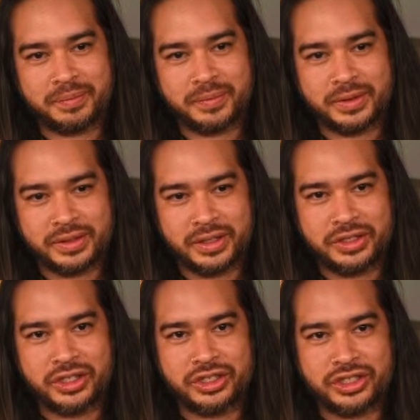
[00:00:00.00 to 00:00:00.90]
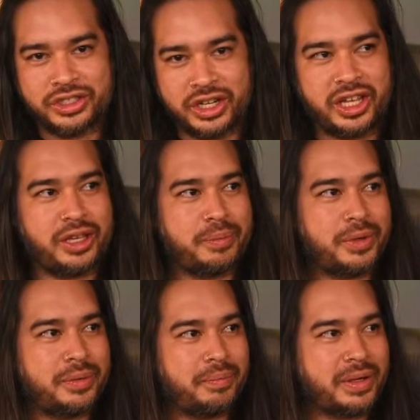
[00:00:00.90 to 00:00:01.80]
Such a shame,
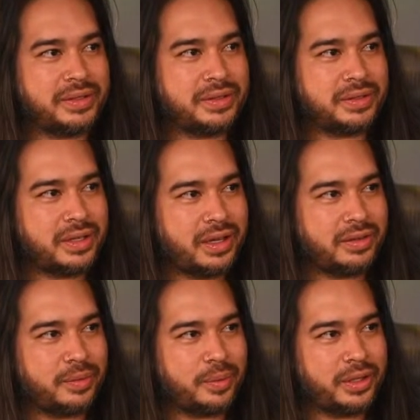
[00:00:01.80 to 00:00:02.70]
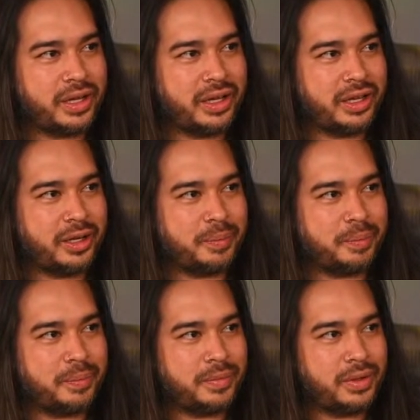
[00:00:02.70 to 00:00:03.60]
what I am.
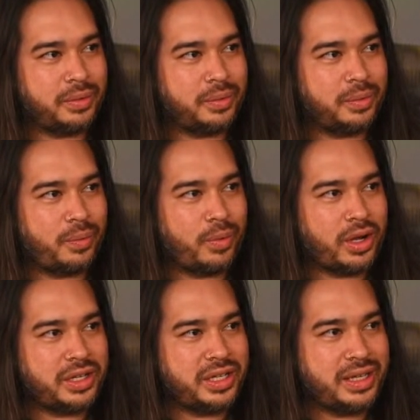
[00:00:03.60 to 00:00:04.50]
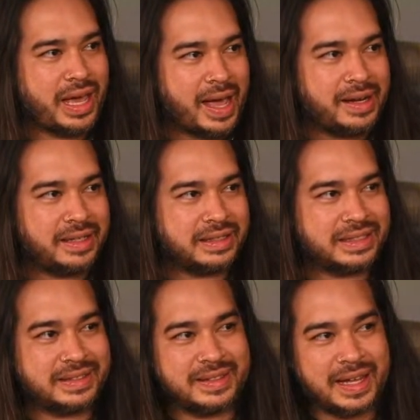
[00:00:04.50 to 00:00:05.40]
Ronnie Alex
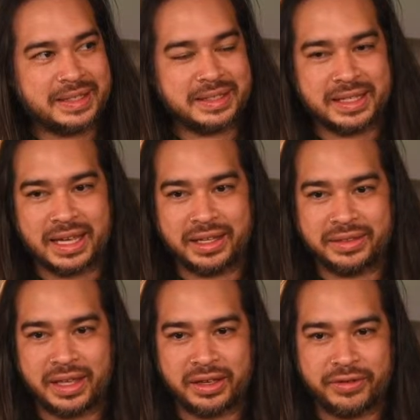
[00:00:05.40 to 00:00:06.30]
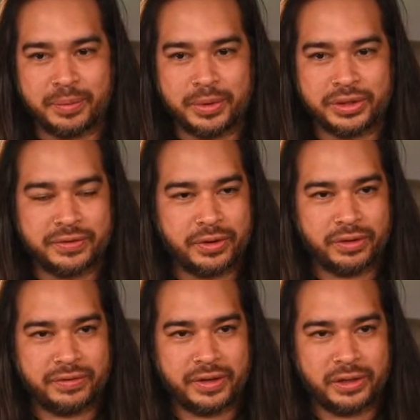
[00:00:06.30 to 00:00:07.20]
99, thank you very much for the
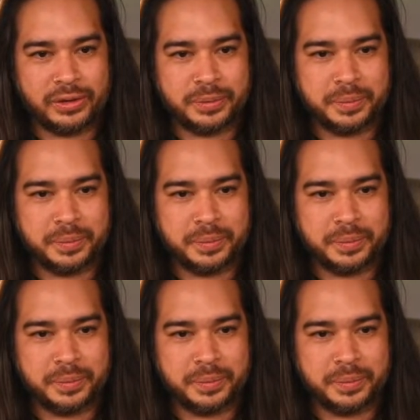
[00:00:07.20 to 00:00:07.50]
follow.